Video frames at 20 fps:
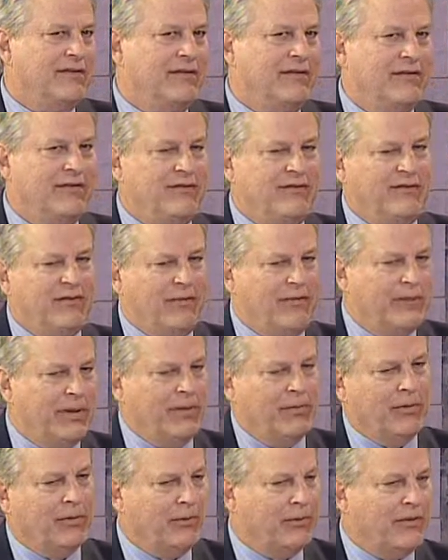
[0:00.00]
some
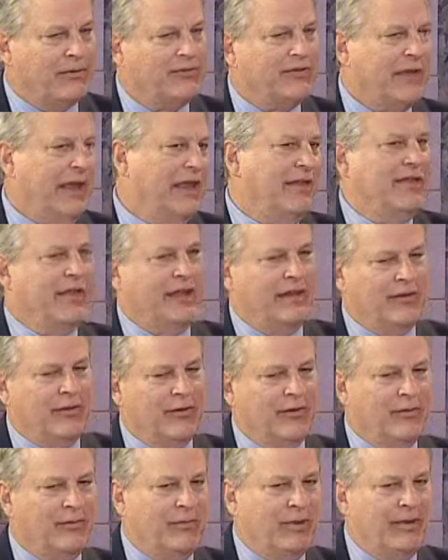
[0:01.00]
people will say they
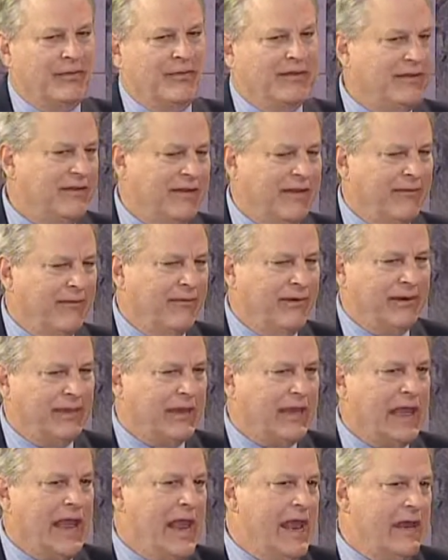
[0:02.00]
do, but they really
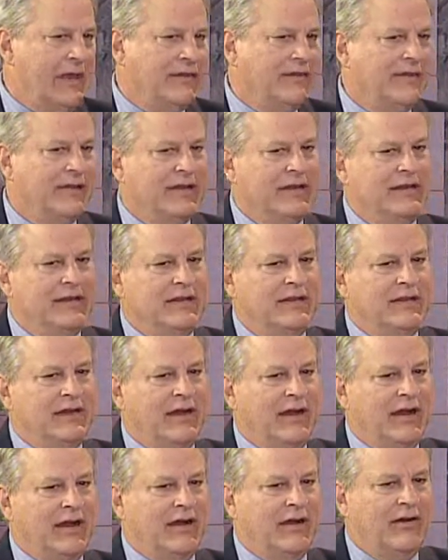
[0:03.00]
can't.
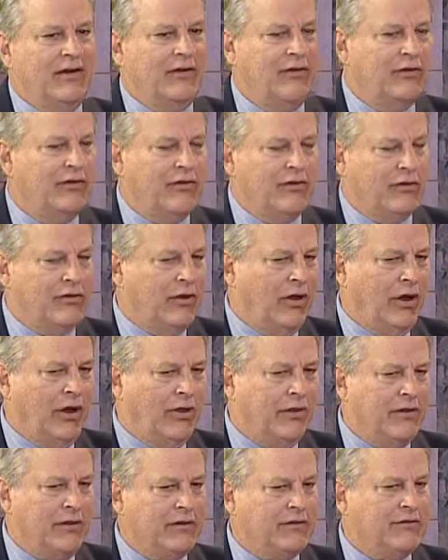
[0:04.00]
Uh, under the
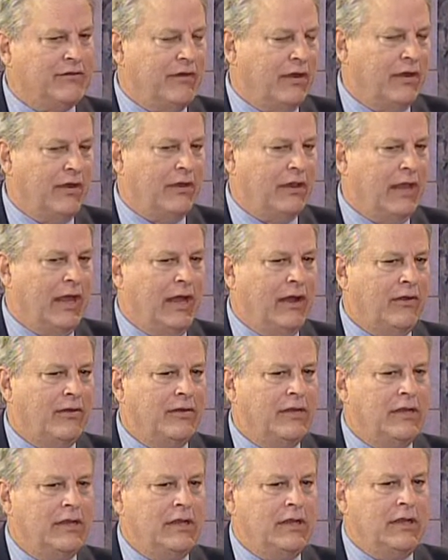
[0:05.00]
law, that's not
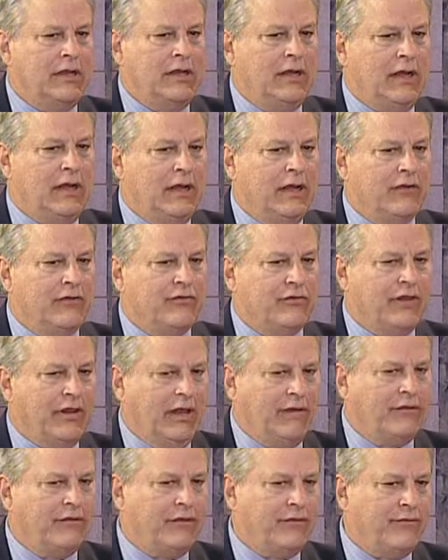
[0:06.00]
allowed. Mm -hmm. uh, so
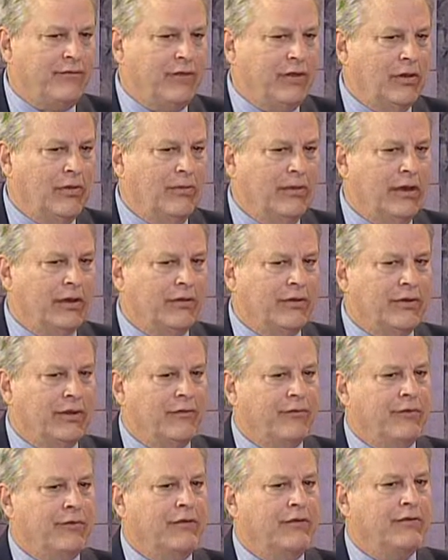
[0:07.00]
that's a fundamental
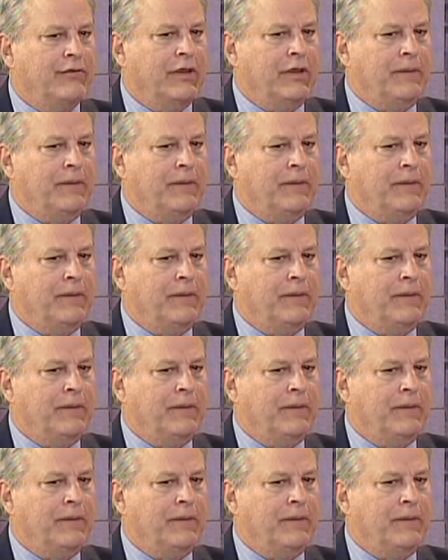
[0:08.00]
difference.